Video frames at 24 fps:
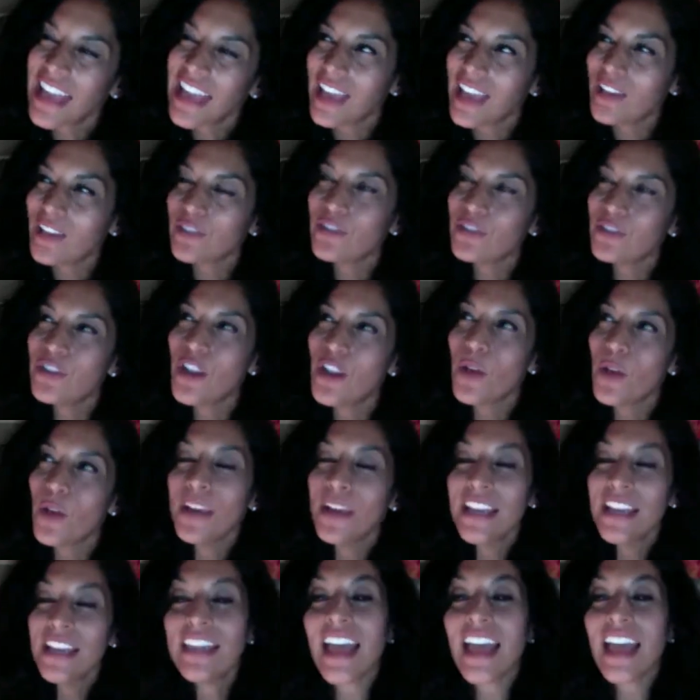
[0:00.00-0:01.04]

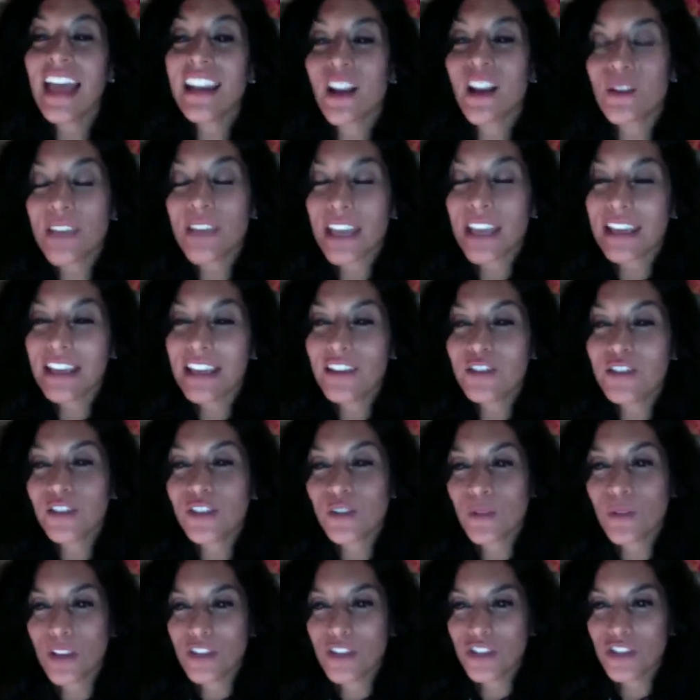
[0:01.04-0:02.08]
knowing that, okay, here's the
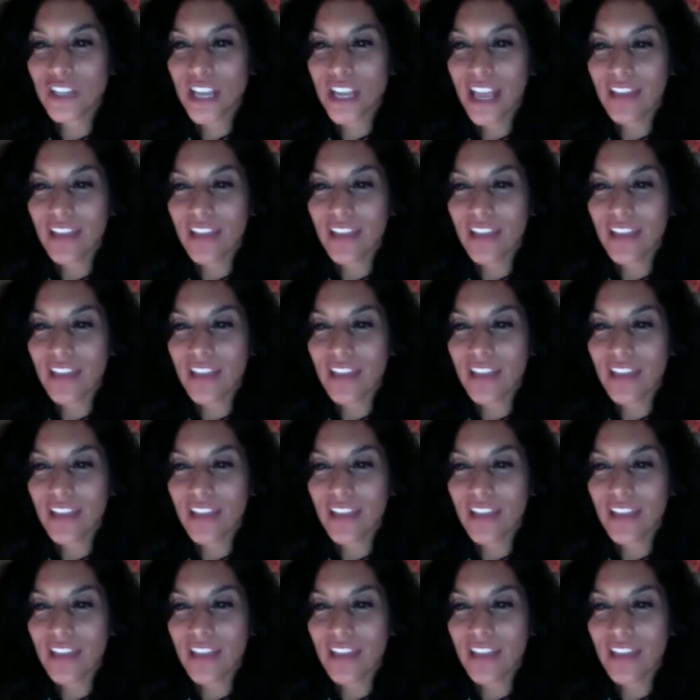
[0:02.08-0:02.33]
question I have.